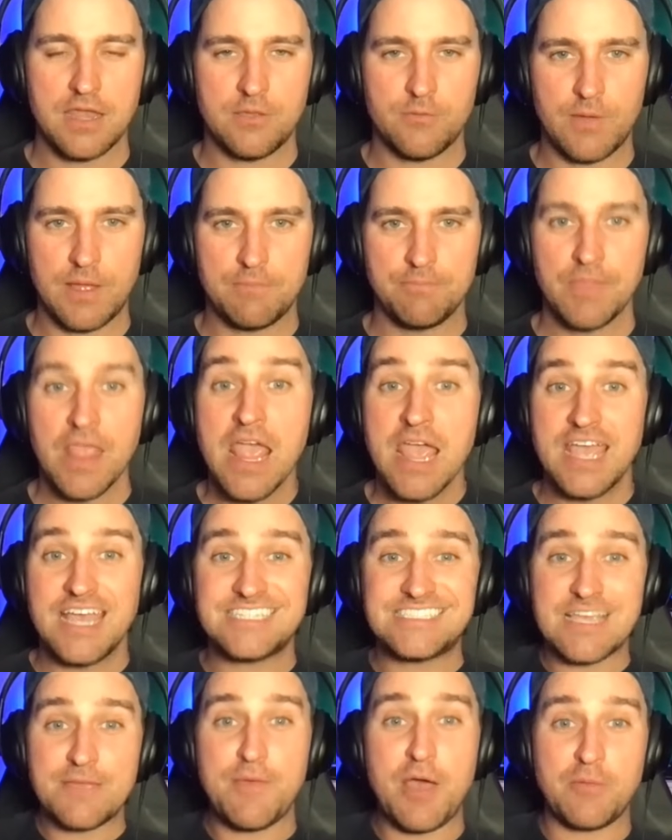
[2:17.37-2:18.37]
Anyway,
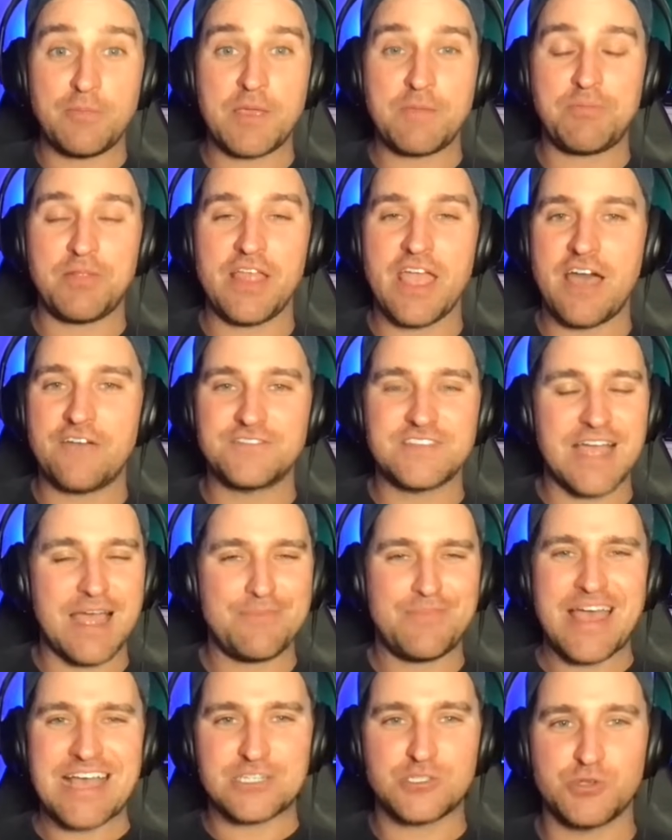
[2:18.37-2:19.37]
it's MLB playoff
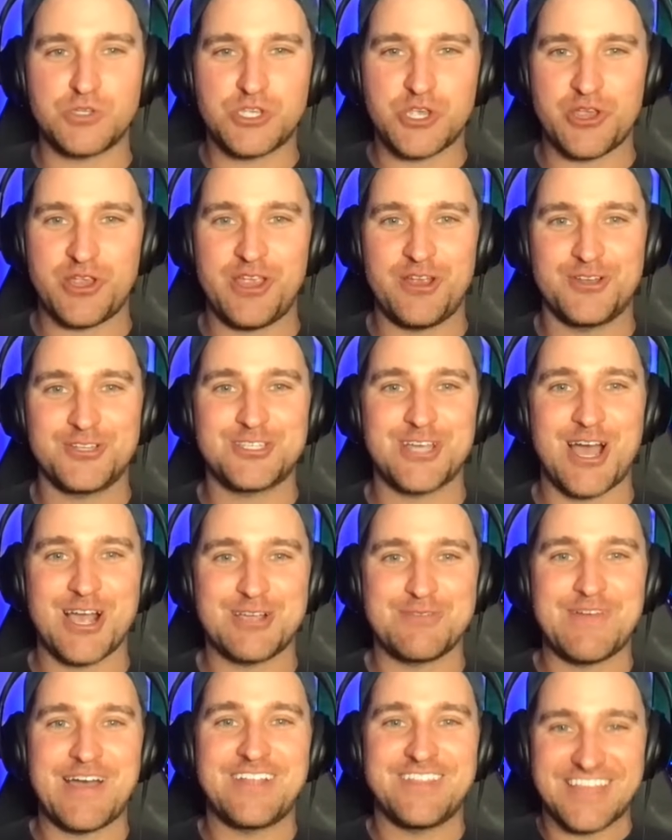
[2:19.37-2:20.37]
time. That's what you're here to
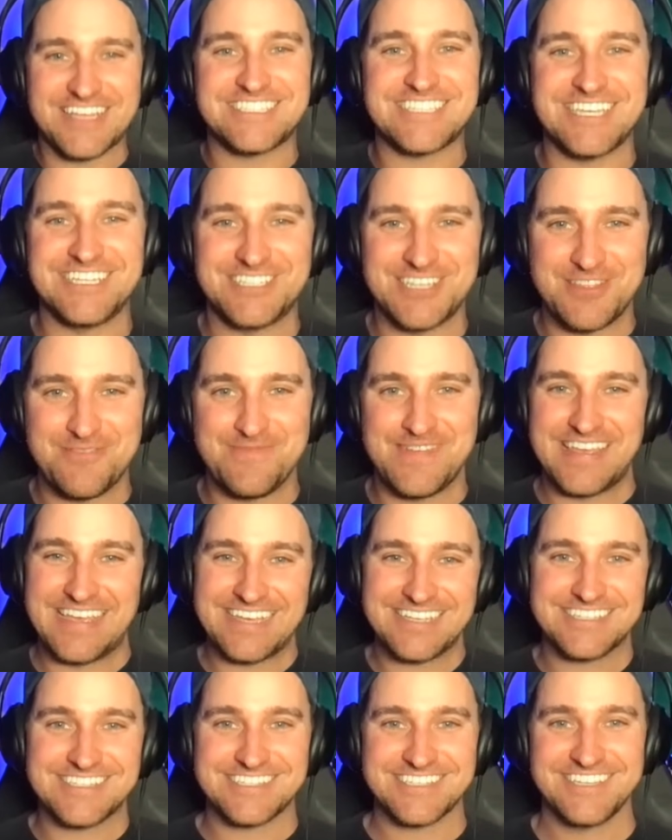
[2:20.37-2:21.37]
talk about. Let's get to the
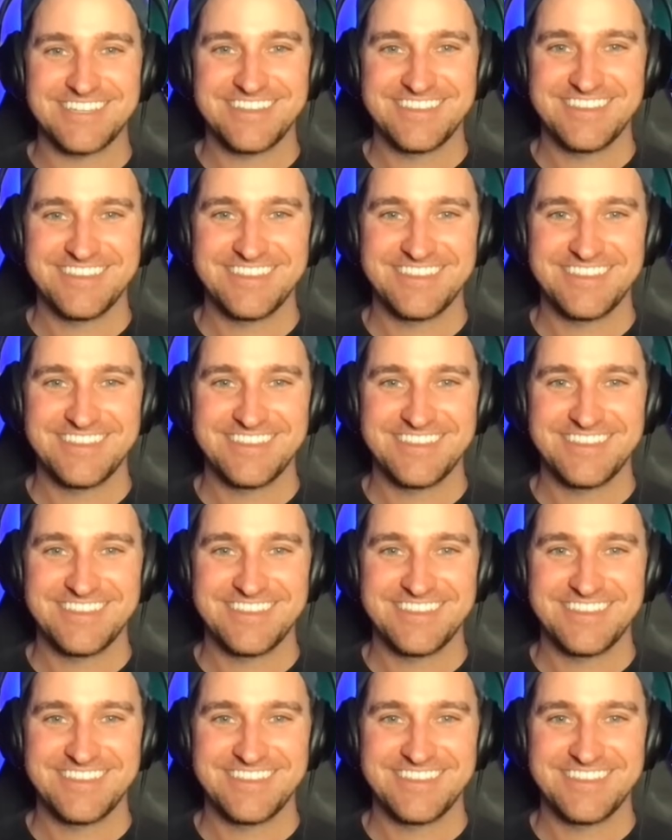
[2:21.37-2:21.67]
picks.